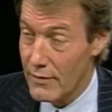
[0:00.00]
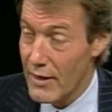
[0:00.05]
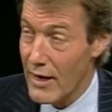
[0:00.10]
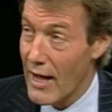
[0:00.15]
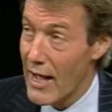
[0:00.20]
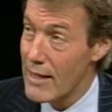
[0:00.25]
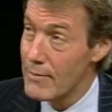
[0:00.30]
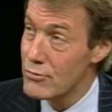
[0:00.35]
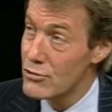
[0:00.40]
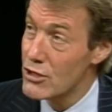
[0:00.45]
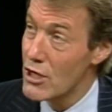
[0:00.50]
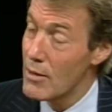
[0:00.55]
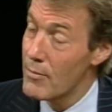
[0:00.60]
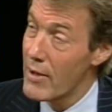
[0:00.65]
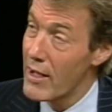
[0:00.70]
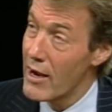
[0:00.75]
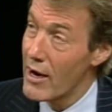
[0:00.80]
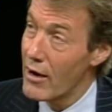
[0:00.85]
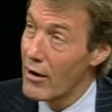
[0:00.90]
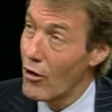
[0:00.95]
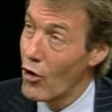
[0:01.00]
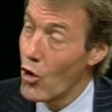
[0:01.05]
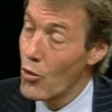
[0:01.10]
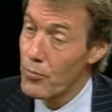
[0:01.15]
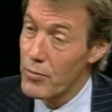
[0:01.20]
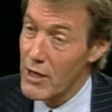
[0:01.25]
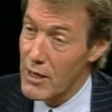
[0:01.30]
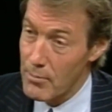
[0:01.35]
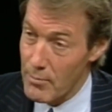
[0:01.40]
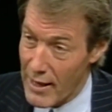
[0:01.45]
that I am somehow
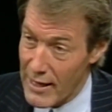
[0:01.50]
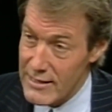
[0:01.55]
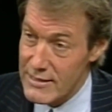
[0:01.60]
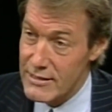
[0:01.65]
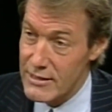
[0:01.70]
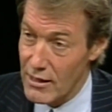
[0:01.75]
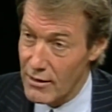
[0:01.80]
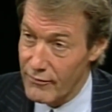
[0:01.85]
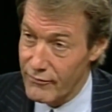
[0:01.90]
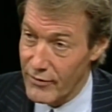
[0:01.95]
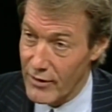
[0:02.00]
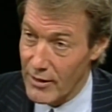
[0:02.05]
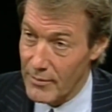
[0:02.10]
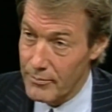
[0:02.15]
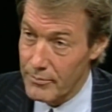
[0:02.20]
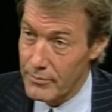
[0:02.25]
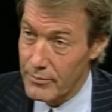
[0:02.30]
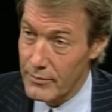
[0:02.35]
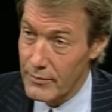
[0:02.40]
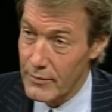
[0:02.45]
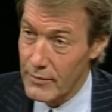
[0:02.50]
opening myself up